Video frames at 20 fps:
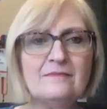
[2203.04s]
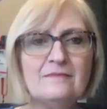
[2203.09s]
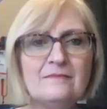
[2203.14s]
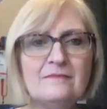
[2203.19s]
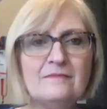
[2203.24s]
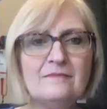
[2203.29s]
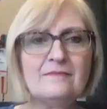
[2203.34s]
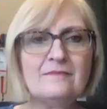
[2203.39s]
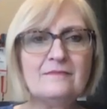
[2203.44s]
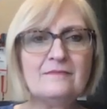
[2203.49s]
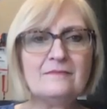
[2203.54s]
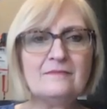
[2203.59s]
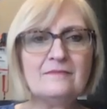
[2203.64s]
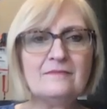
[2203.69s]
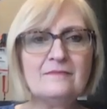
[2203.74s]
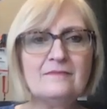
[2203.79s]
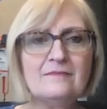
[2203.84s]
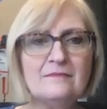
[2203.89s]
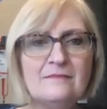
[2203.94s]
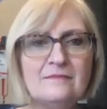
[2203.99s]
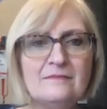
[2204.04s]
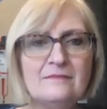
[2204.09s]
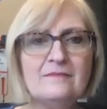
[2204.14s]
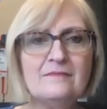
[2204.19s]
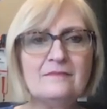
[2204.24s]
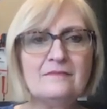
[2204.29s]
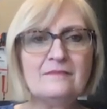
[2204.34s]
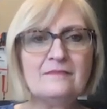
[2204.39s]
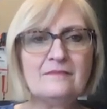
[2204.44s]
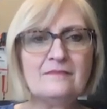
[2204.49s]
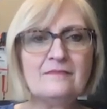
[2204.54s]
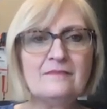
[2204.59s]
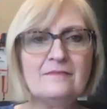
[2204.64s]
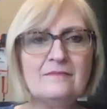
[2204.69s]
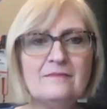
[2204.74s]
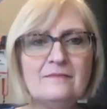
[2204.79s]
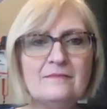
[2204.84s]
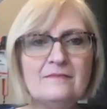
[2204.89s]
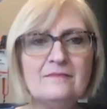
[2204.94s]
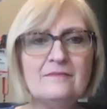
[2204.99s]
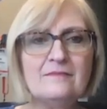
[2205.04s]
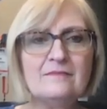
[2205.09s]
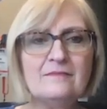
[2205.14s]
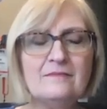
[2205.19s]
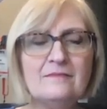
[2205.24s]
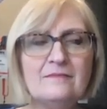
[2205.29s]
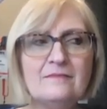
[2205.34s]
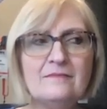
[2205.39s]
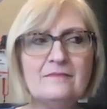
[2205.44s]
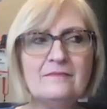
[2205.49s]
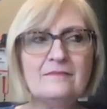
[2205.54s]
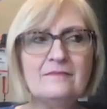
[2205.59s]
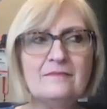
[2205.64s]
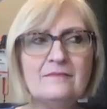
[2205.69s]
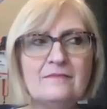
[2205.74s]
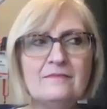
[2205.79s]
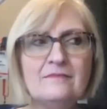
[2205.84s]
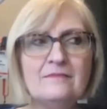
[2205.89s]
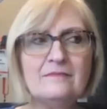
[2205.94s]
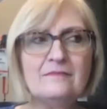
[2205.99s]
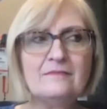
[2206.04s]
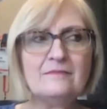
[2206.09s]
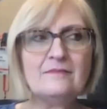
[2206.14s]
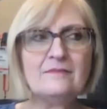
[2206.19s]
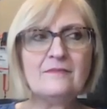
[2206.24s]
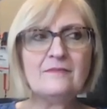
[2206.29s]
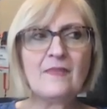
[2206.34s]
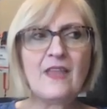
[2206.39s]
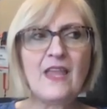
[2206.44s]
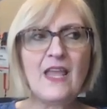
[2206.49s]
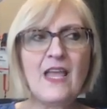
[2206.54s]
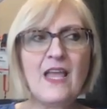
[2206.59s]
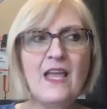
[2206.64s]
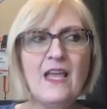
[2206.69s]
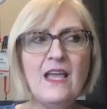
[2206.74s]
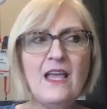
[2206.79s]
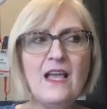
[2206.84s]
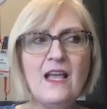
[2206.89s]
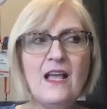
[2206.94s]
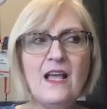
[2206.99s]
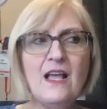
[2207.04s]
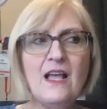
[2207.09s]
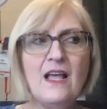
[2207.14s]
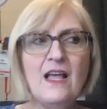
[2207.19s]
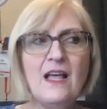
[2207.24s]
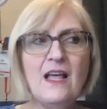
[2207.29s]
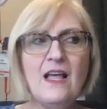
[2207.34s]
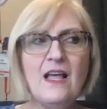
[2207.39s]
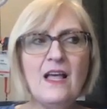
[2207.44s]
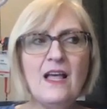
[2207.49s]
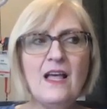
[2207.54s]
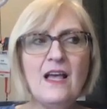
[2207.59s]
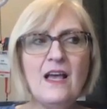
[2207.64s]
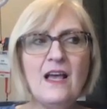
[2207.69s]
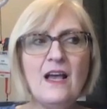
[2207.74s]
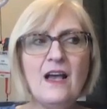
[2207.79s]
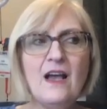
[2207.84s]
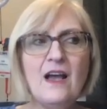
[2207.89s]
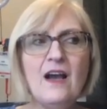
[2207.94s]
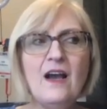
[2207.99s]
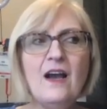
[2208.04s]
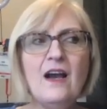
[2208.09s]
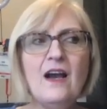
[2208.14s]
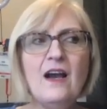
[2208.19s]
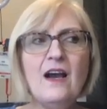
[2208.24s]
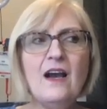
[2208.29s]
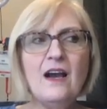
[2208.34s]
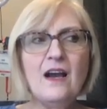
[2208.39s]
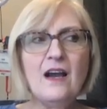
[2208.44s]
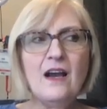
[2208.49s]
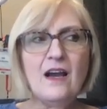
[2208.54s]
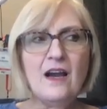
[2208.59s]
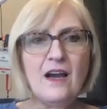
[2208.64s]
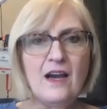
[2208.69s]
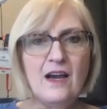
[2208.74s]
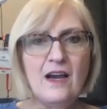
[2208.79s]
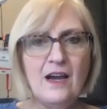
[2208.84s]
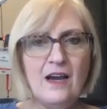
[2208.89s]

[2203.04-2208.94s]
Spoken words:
(silent)